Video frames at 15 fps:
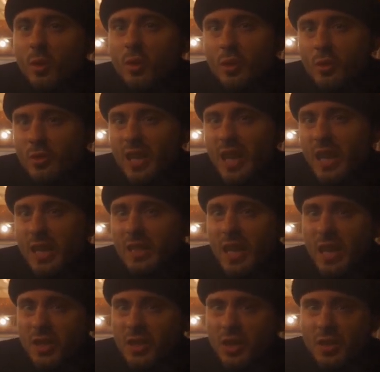bulldoze
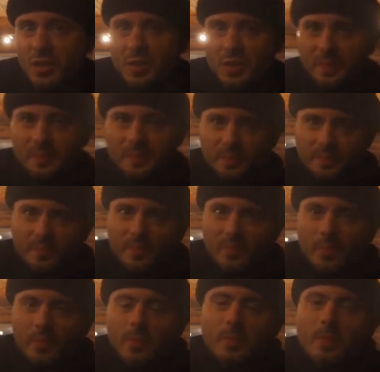architectures.
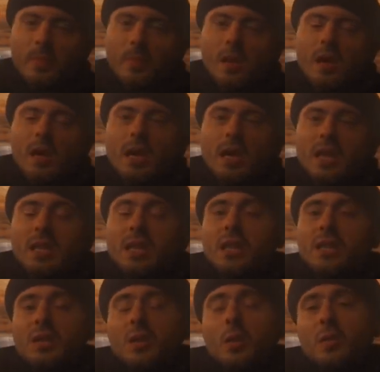It
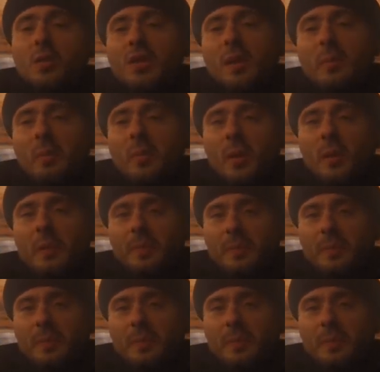is so simple.